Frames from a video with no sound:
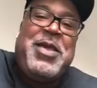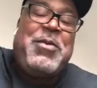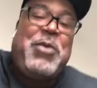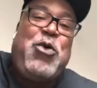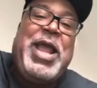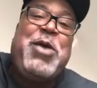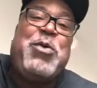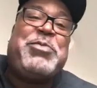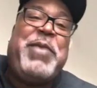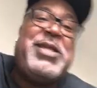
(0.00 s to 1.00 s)
Crane
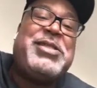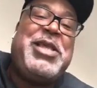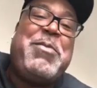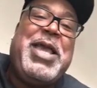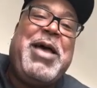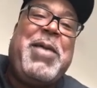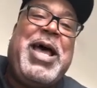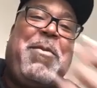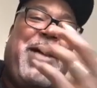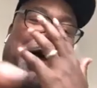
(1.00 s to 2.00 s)
was beating Simeon by
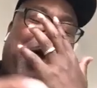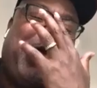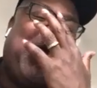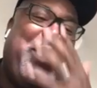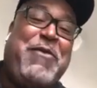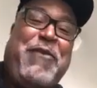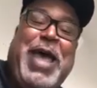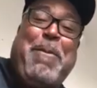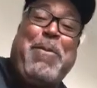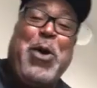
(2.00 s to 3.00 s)
about
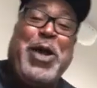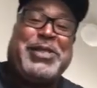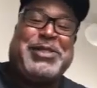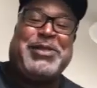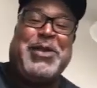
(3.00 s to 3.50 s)
25 points.